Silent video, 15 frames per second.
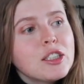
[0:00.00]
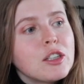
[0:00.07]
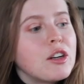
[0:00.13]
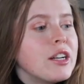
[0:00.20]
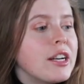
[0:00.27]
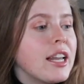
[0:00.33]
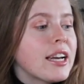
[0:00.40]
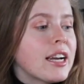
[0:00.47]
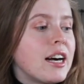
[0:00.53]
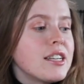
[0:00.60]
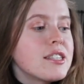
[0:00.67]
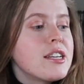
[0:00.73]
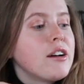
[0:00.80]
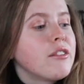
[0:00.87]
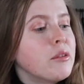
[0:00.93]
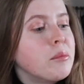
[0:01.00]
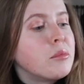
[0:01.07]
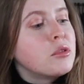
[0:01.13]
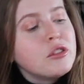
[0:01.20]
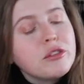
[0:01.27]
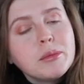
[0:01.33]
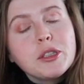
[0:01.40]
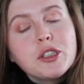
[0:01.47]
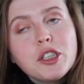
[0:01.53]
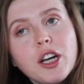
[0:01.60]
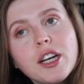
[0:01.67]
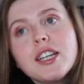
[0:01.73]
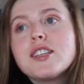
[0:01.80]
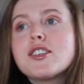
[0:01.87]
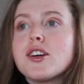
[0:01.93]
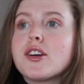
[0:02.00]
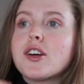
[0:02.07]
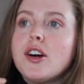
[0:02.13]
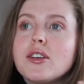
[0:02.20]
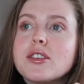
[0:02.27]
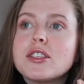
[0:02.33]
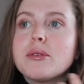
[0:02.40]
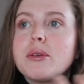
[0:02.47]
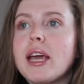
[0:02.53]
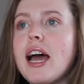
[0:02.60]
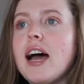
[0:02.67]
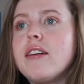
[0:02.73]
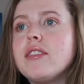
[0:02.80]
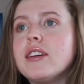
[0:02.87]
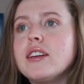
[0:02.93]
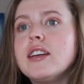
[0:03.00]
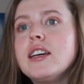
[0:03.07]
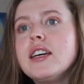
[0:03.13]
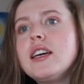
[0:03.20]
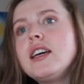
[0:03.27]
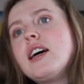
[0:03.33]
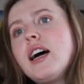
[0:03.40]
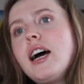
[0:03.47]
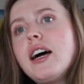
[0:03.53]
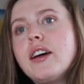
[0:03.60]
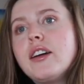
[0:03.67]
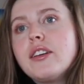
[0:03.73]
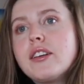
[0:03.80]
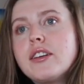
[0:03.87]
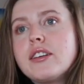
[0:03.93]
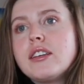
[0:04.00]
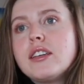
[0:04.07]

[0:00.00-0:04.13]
or on like our self-improvement journeys or goals that we have, and I don't know,